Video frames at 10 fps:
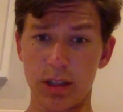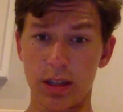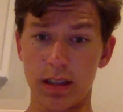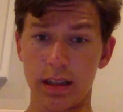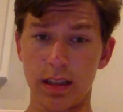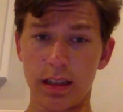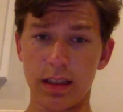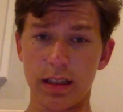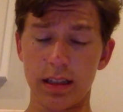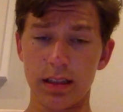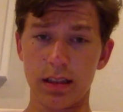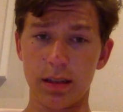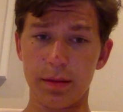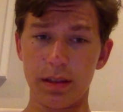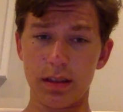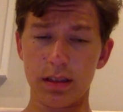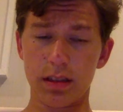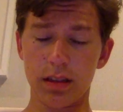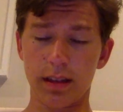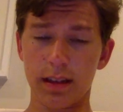Alright, I think today is gonna be
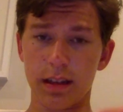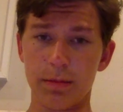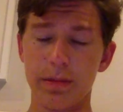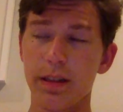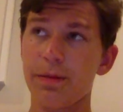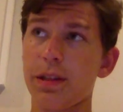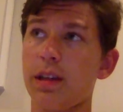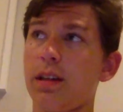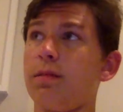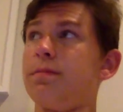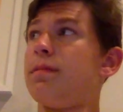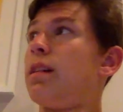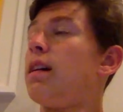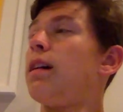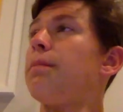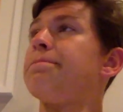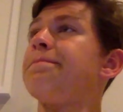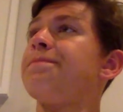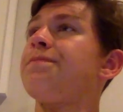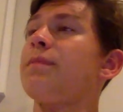just a, like an update video.
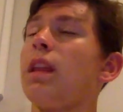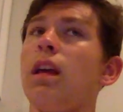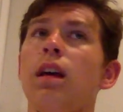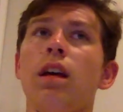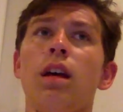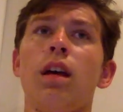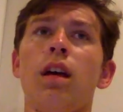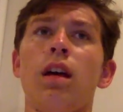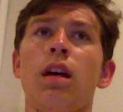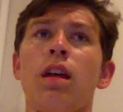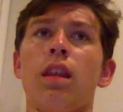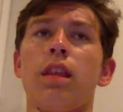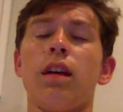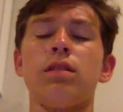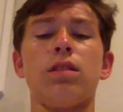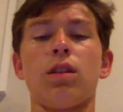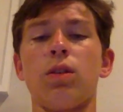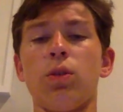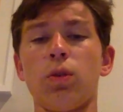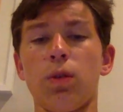Um, things are
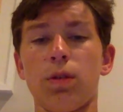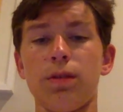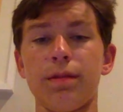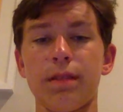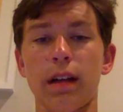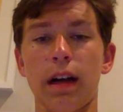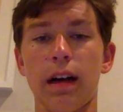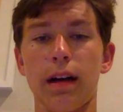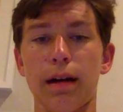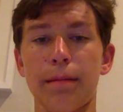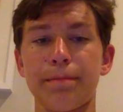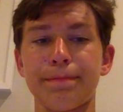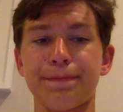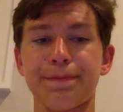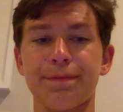cool. Um,